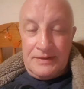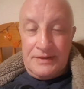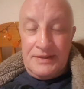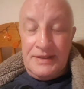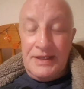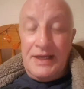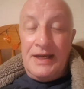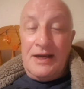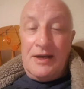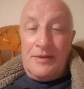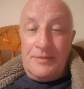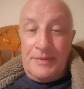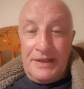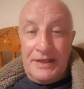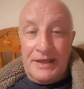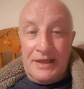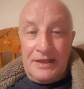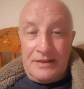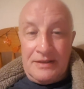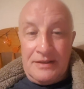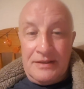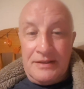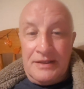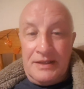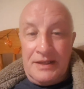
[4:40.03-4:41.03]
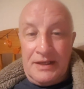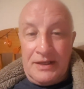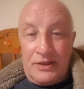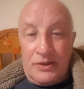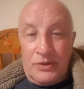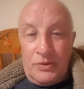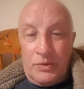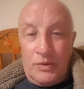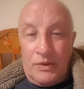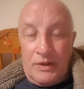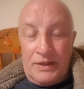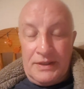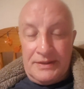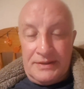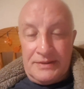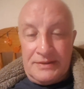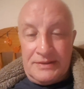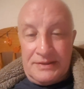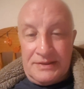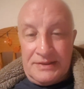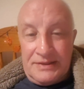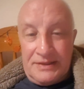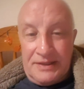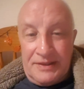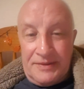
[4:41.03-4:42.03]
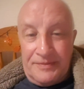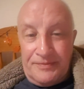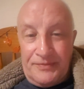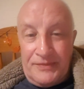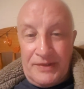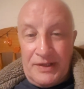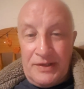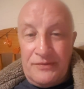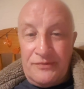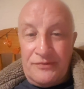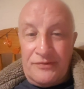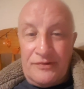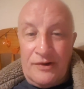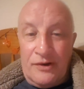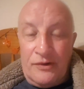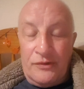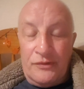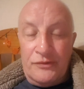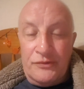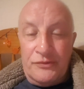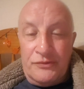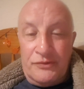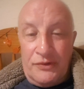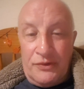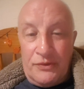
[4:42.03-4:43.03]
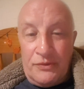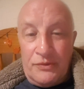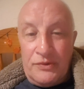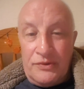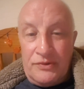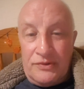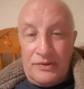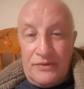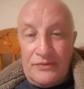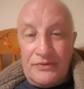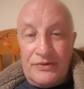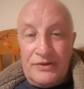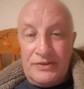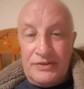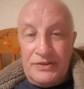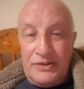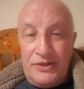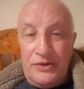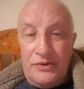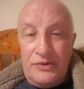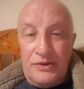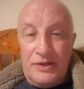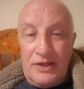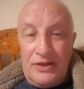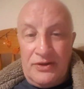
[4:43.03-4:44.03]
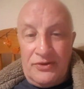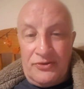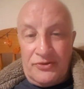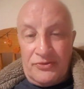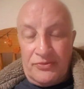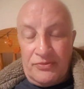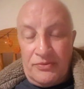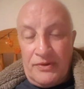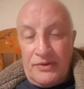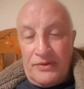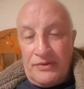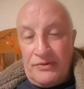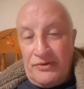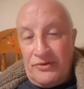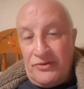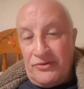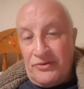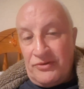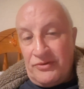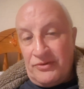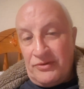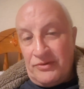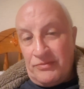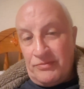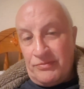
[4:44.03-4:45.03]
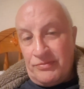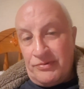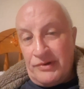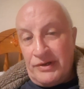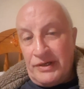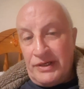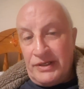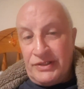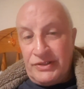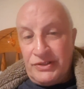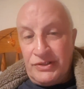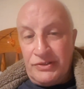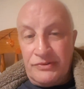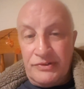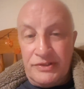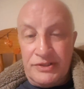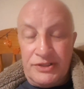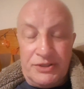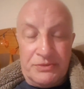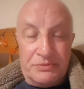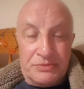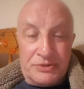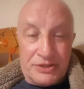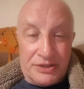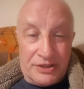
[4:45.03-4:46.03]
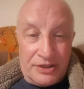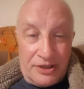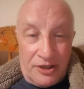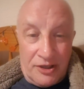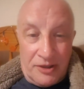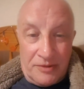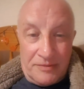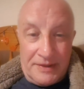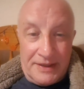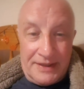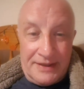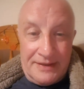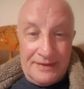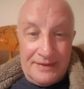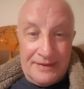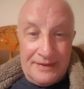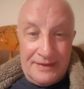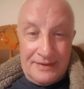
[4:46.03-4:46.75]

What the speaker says: Yeah, I mean, that can get quite involved with all the different units, whether it's British or Egyptian army.